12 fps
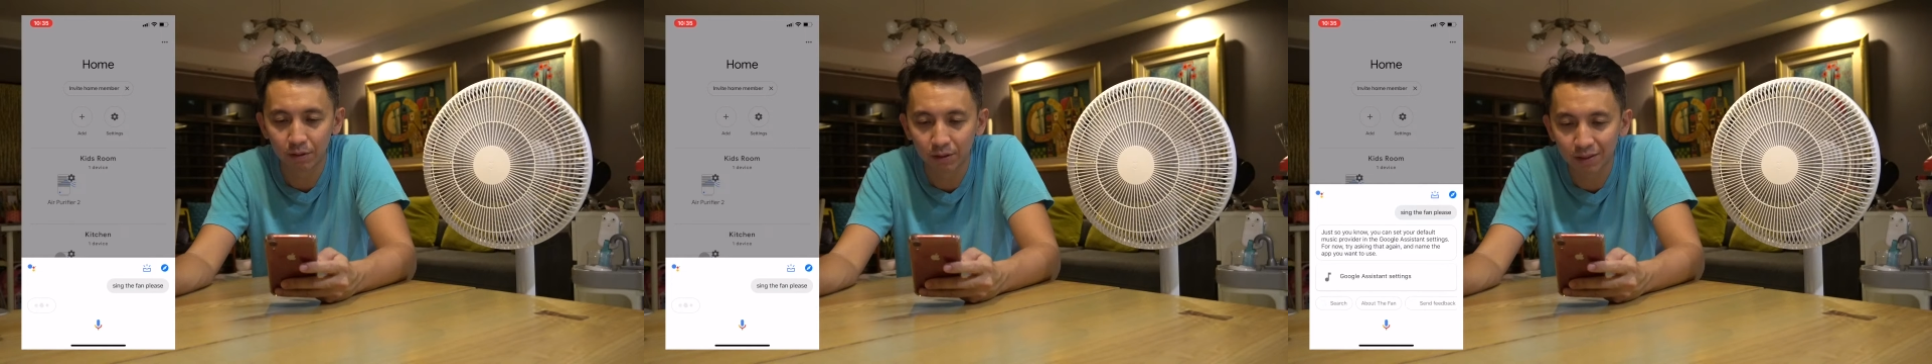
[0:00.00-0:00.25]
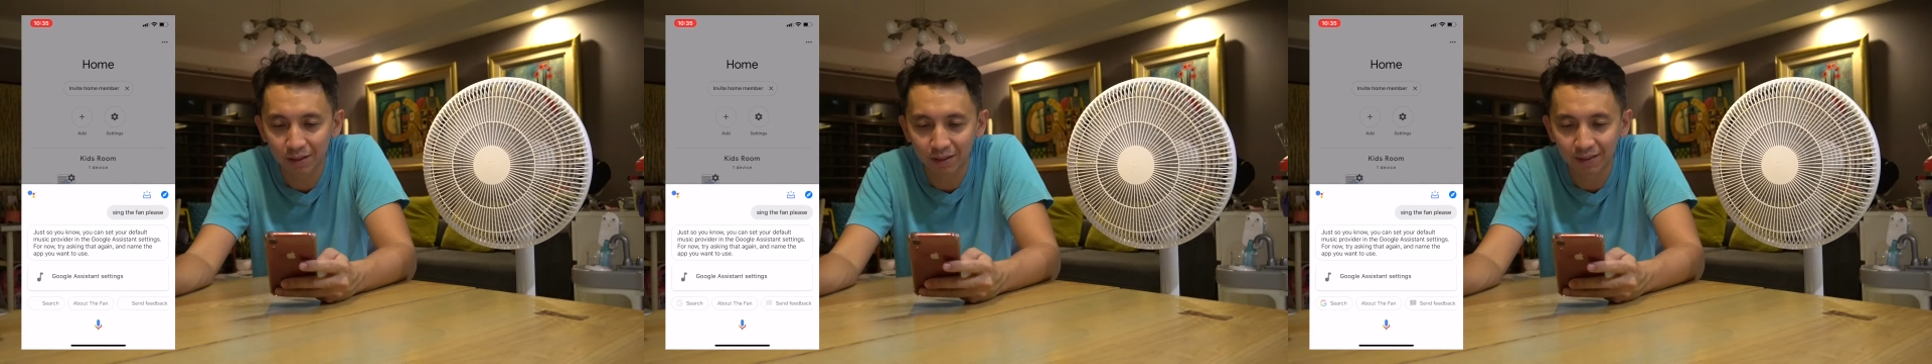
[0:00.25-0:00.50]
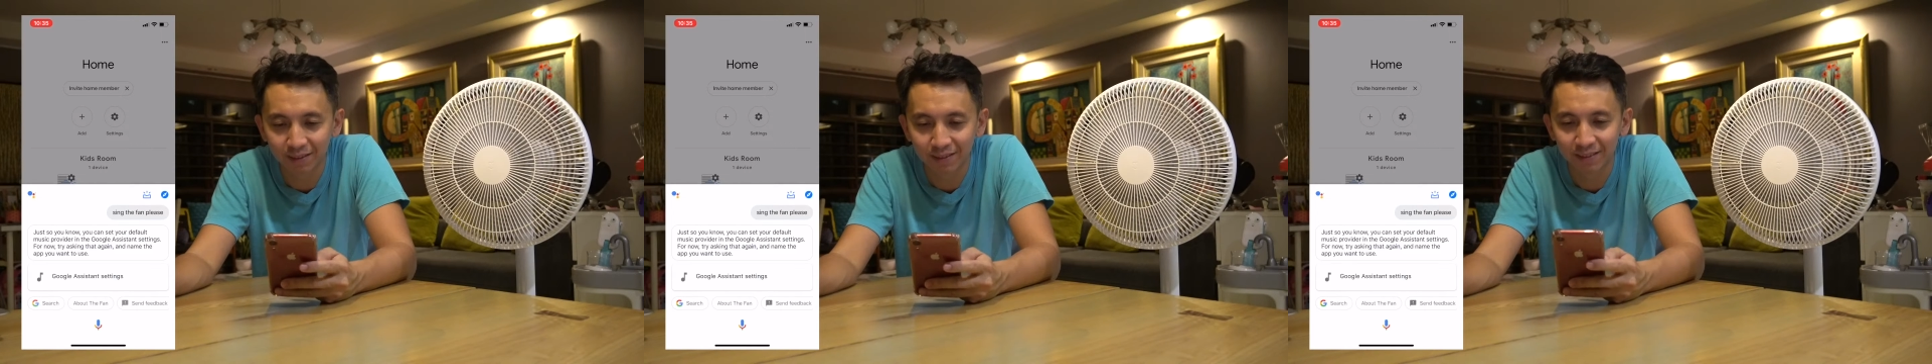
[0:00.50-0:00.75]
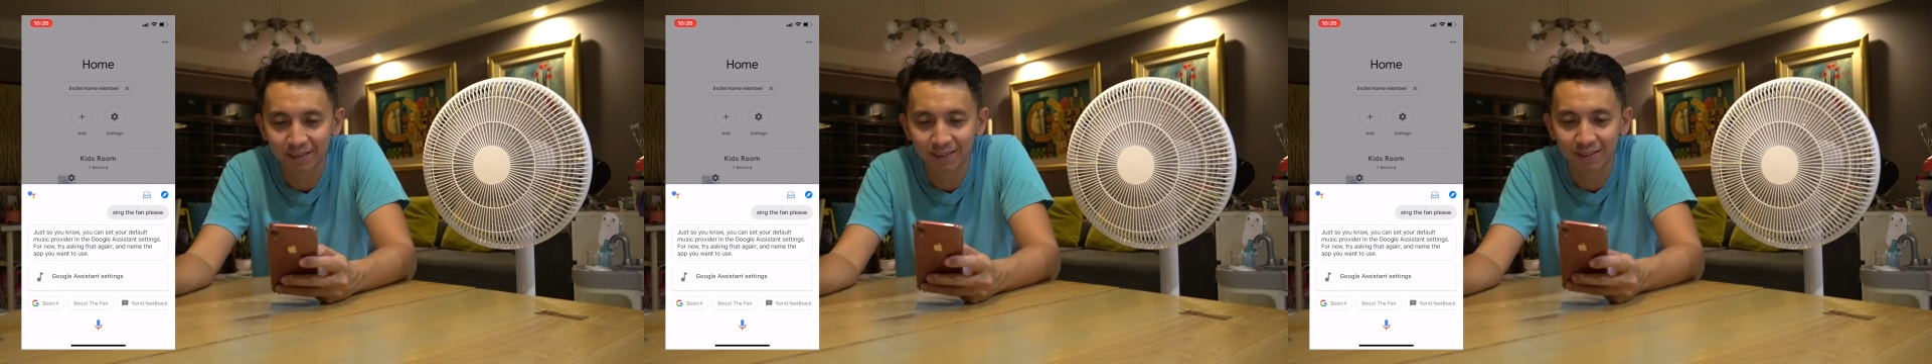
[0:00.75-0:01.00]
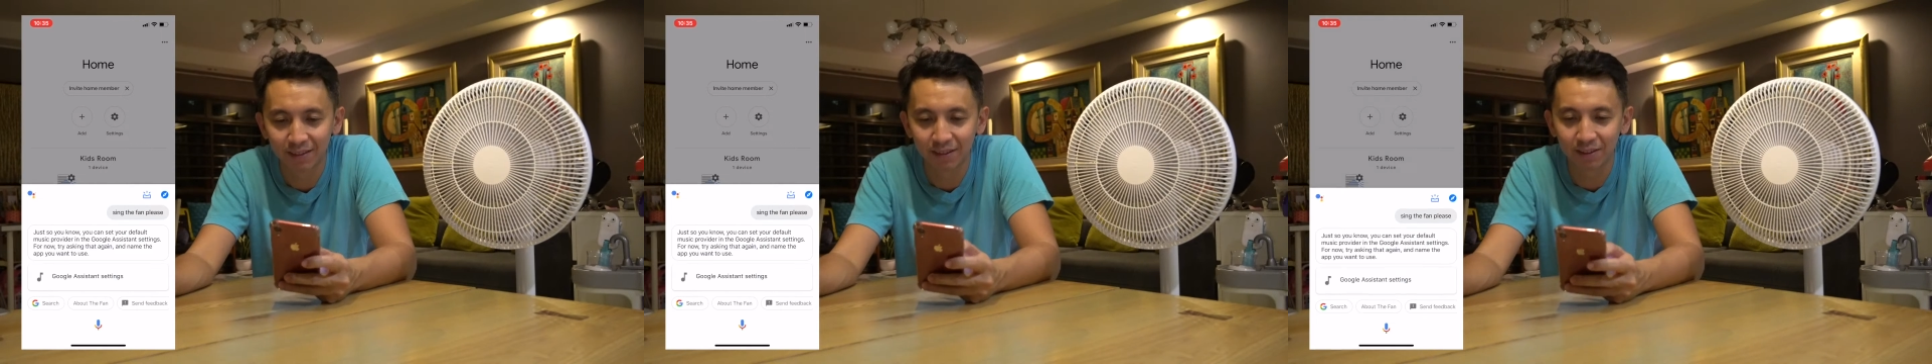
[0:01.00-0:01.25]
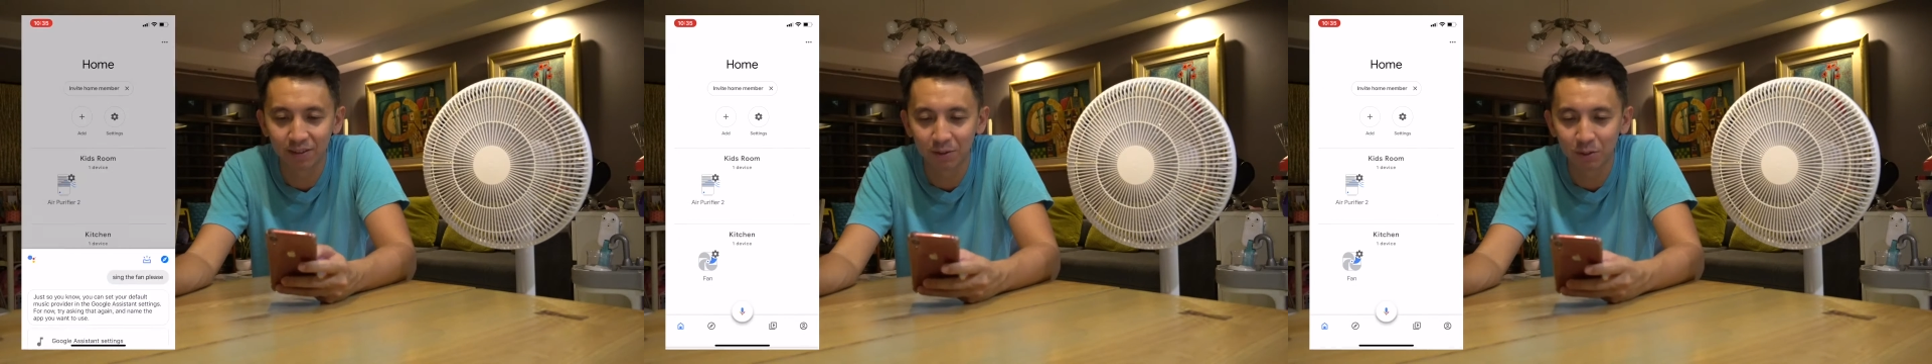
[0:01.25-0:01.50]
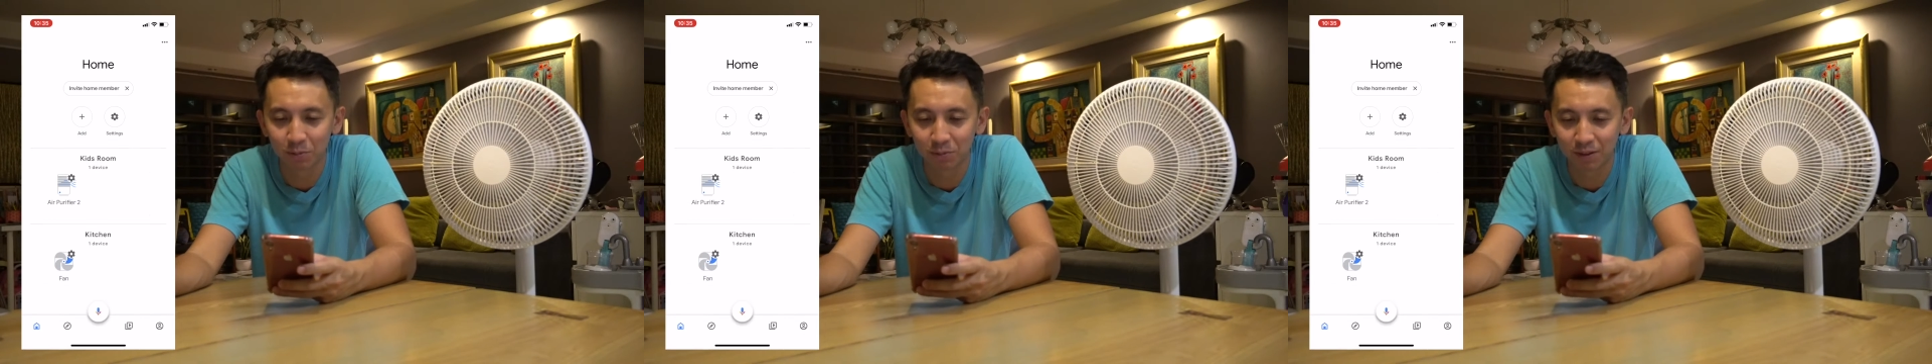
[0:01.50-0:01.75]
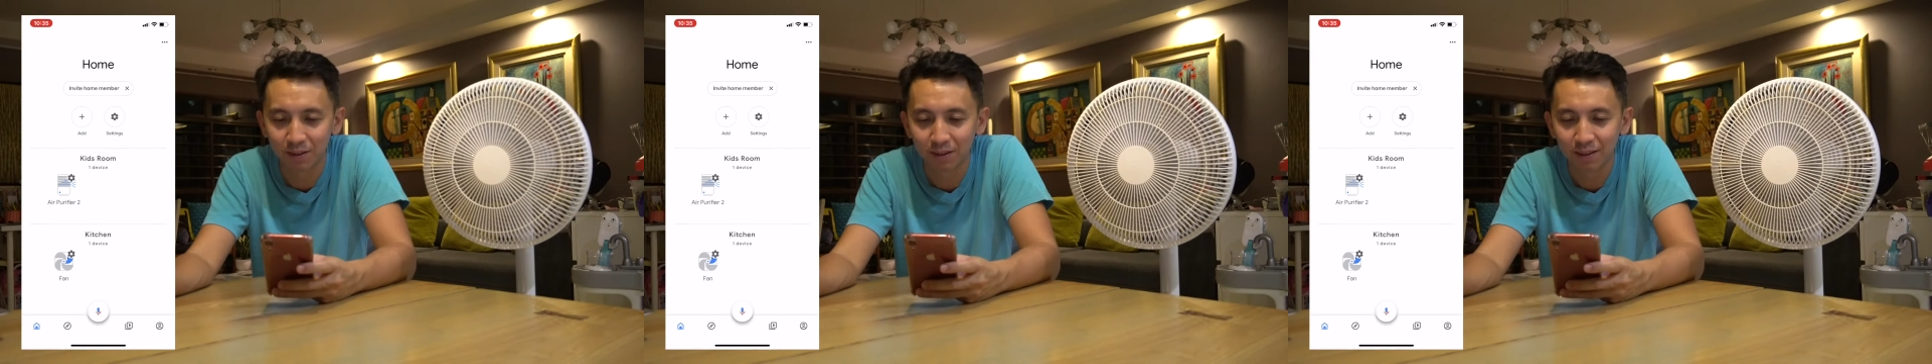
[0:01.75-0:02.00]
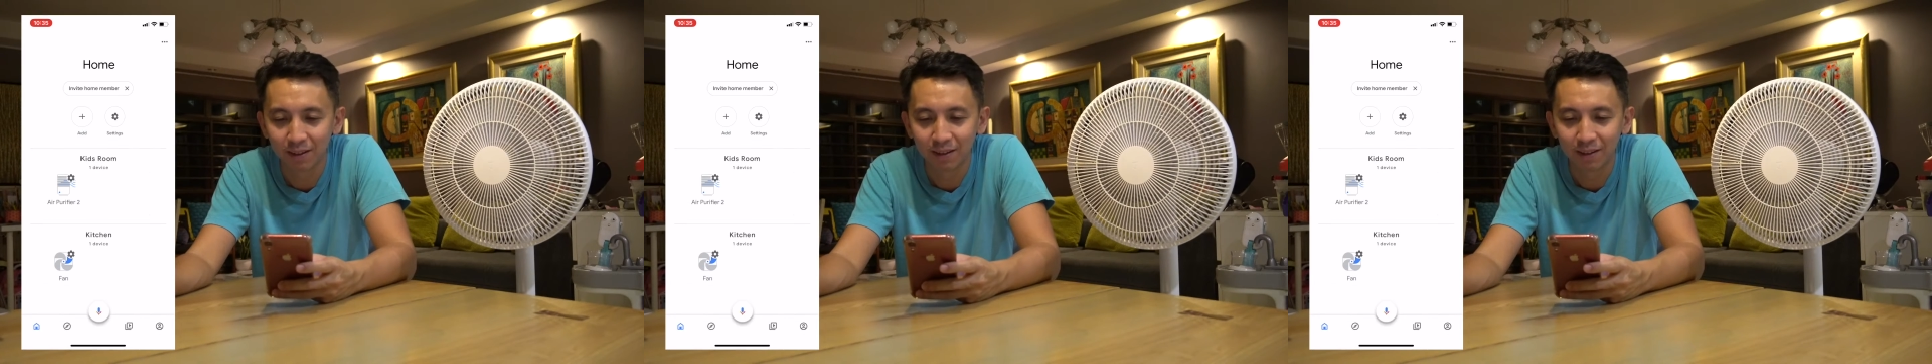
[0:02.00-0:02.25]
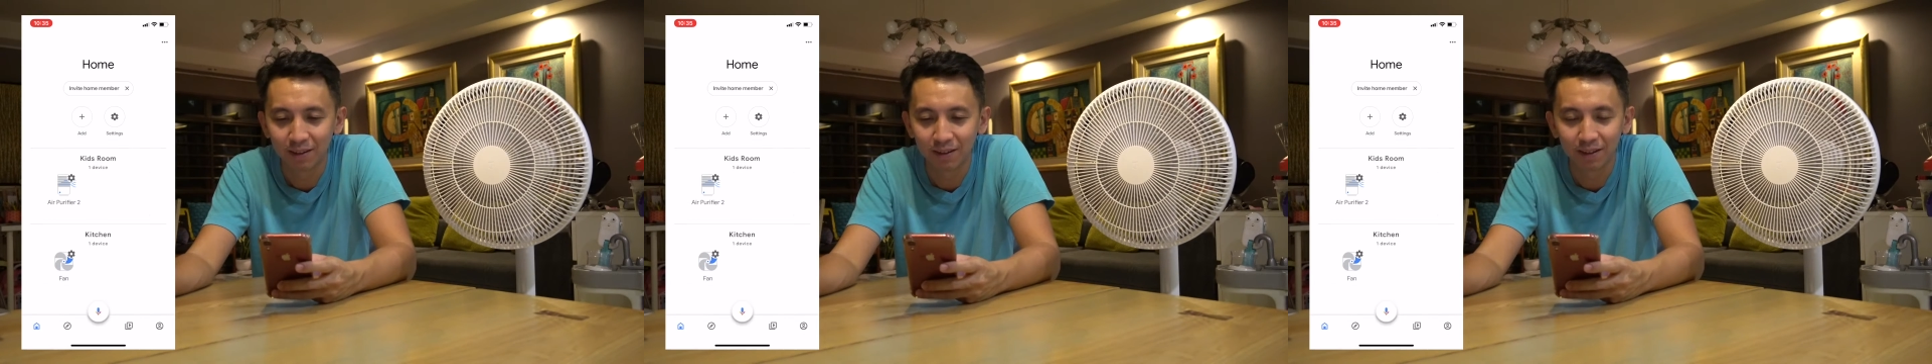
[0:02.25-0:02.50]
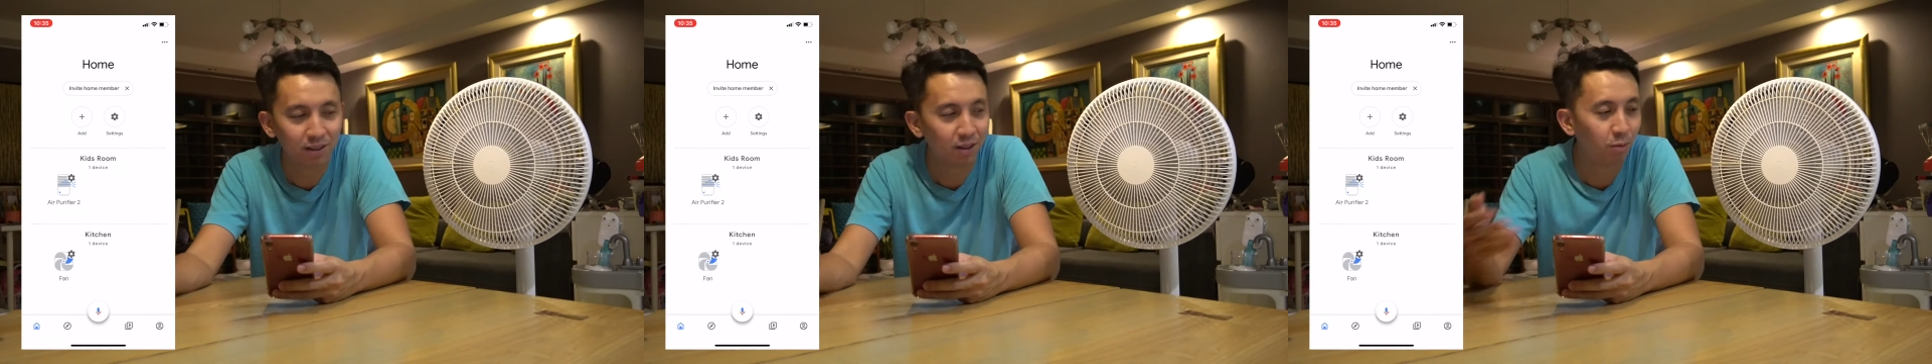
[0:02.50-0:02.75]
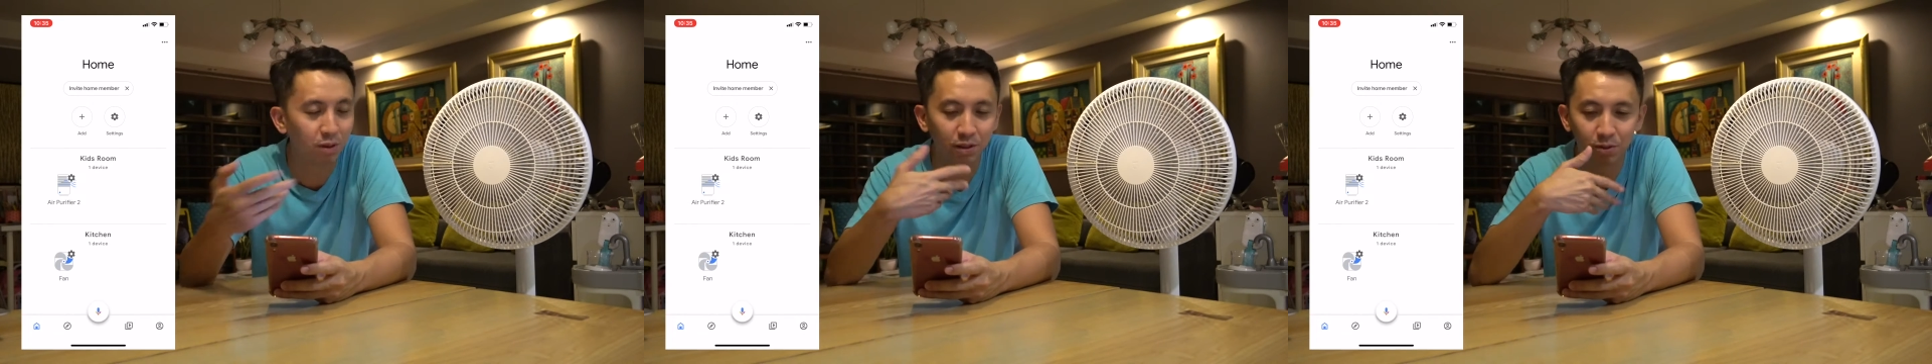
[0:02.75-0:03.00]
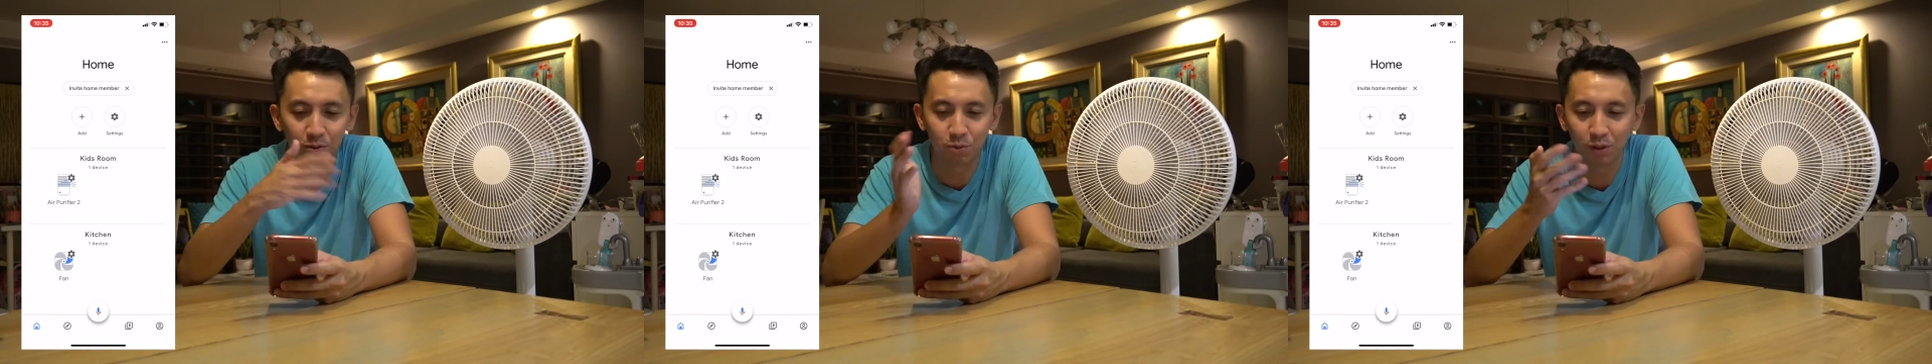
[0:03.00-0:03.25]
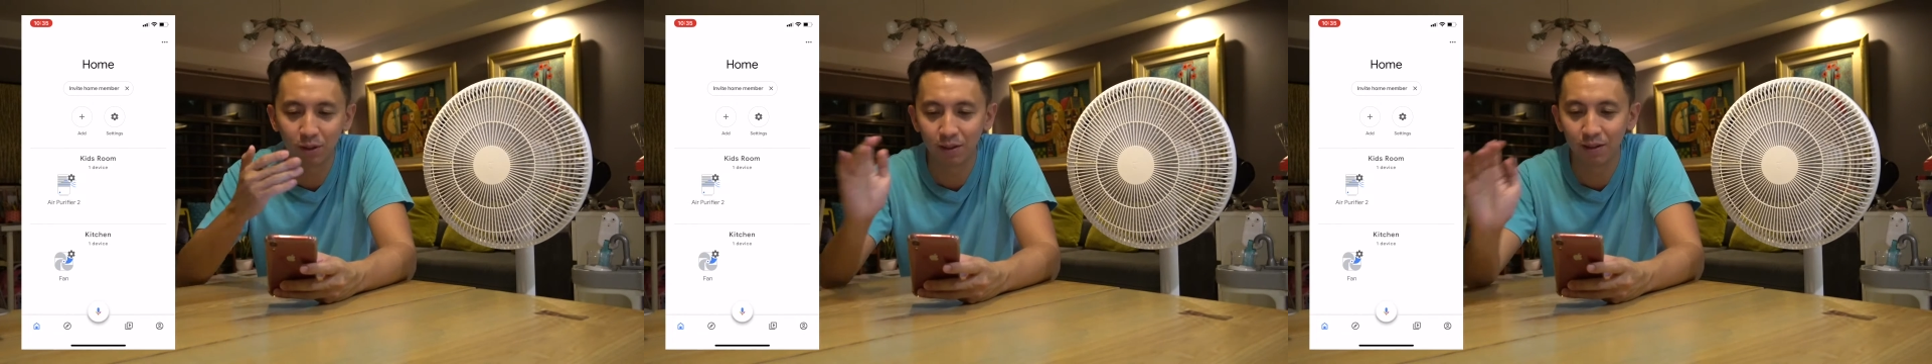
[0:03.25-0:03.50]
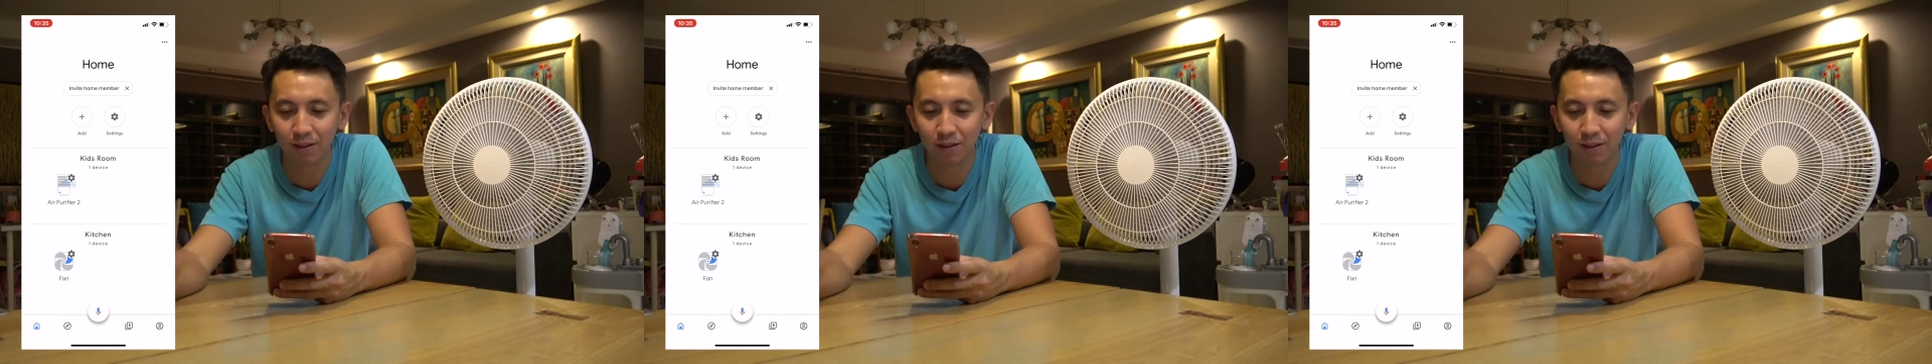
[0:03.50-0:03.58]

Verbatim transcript: Just so you know, you can. Actually, I wanted to swing.